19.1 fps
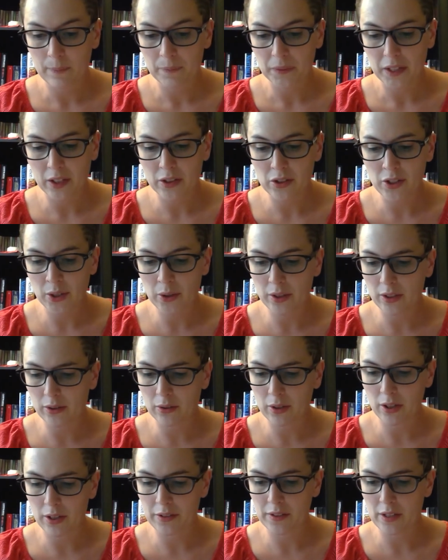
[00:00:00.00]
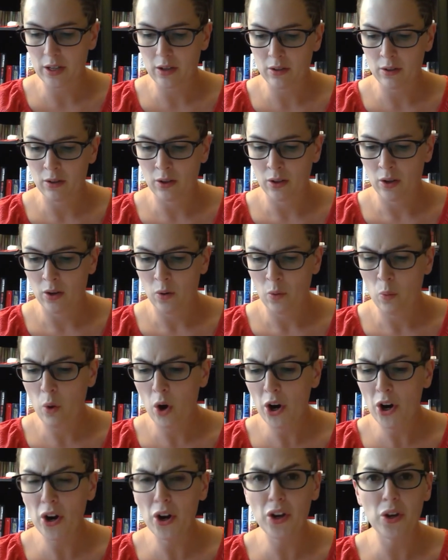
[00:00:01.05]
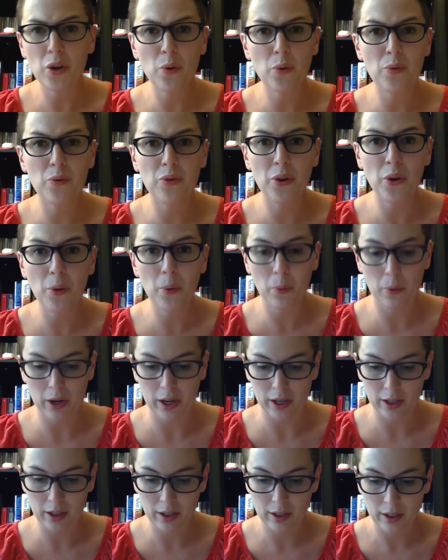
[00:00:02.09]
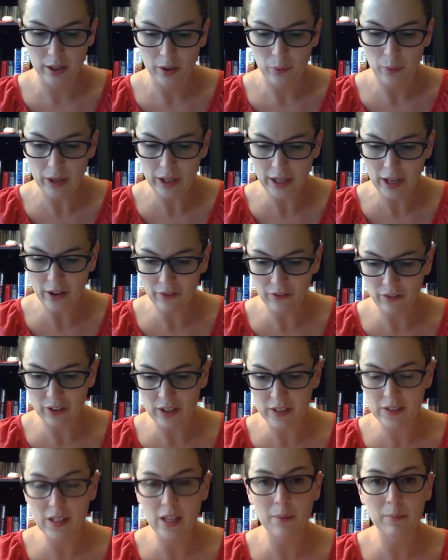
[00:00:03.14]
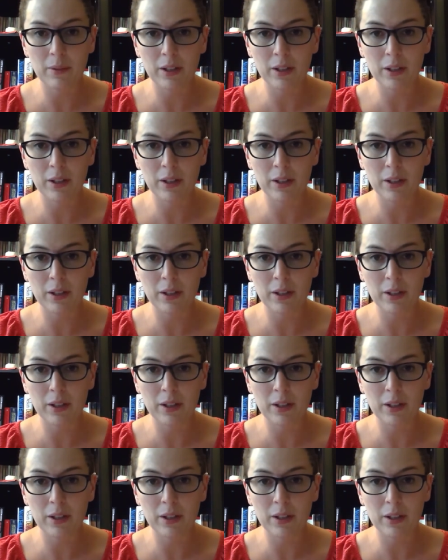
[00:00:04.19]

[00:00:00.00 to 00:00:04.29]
Antonio calls out, What are you doing? We can't face that